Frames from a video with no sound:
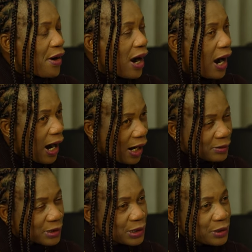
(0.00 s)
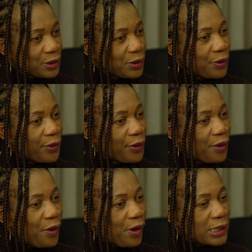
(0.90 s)
house,
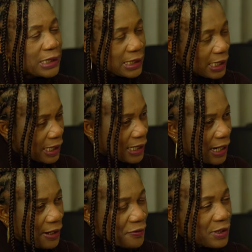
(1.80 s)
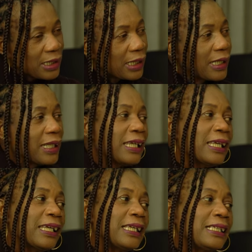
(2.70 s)
sharing everything,
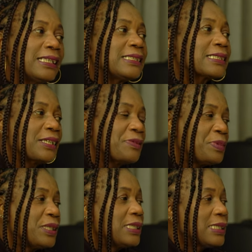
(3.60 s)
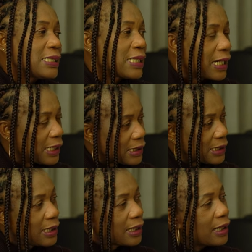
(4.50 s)
it can be
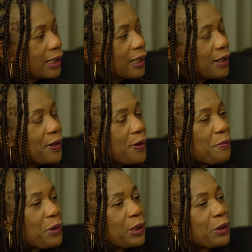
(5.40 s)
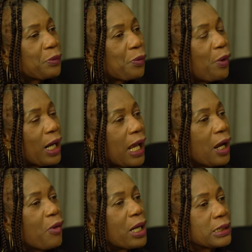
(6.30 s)
challenging. Yeah. But what
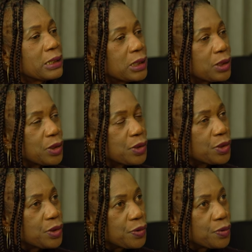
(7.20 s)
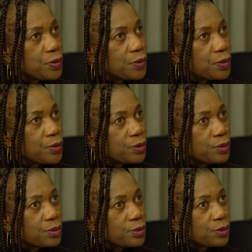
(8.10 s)
I want to
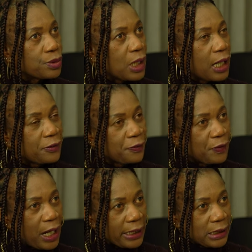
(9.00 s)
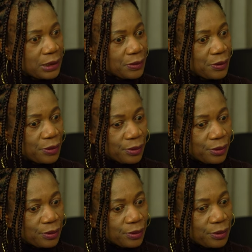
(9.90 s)
advise
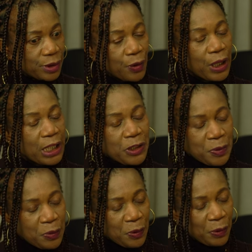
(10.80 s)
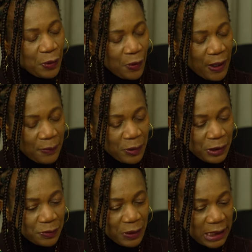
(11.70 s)
or to let people know
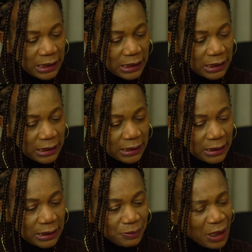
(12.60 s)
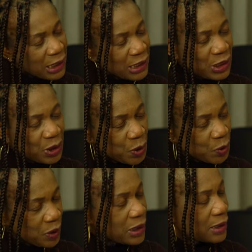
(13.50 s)
about marriage is a
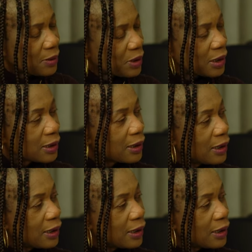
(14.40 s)
sweet something.